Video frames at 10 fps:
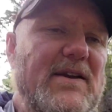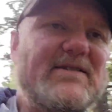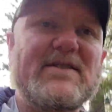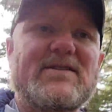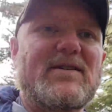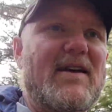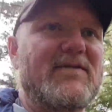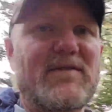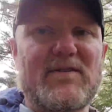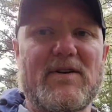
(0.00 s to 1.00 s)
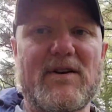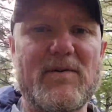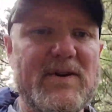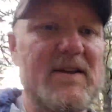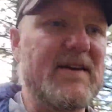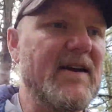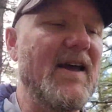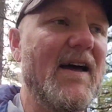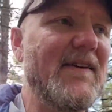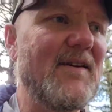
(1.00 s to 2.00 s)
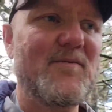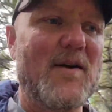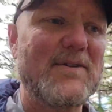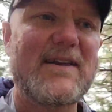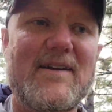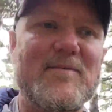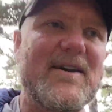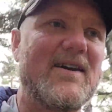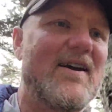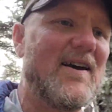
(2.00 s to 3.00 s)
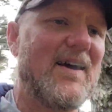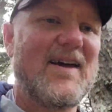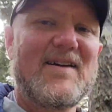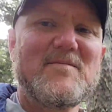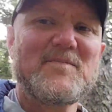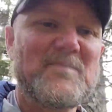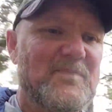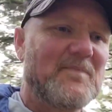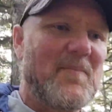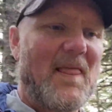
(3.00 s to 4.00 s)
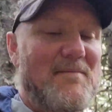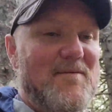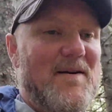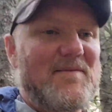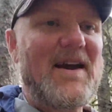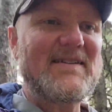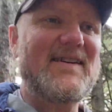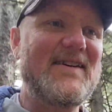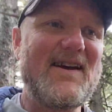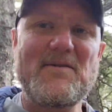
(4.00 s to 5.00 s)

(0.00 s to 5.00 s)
basically just have to start really, I think it'd probably take me, I mean, maybe 18